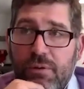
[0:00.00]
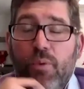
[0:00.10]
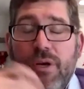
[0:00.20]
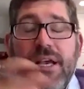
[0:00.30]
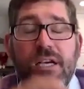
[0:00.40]

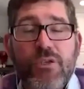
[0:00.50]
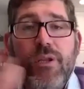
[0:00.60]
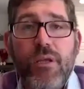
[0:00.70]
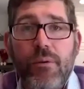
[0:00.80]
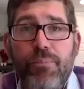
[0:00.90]
when you guys
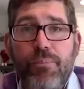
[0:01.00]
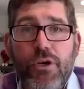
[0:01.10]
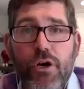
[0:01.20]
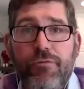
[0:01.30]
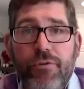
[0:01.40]
read the
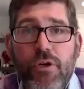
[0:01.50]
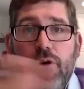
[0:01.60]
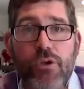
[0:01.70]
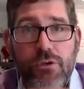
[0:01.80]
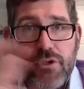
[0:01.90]
book Go for No,
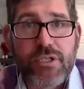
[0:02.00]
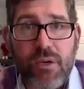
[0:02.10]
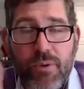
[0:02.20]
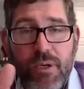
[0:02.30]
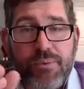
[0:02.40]
you'll
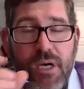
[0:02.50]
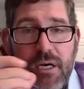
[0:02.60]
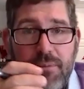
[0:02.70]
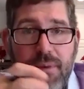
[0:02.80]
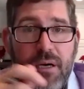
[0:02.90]
understand what I'm
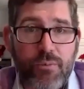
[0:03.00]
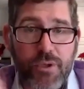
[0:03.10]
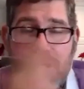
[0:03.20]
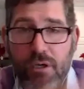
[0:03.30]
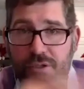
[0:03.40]
talking about in
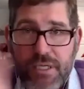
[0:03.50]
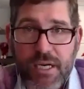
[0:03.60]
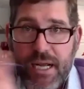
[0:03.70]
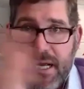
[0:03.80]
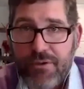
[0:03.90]
regards to
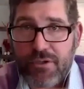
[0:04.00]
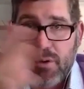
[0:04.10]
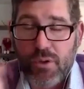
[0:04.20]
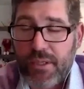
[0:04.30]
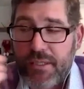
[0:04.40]
kind of how this
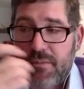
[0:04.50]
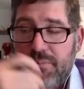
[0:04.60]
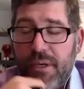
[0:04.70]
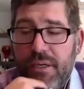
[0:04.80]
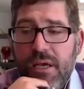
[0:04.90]
correlates.
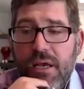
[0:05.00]
But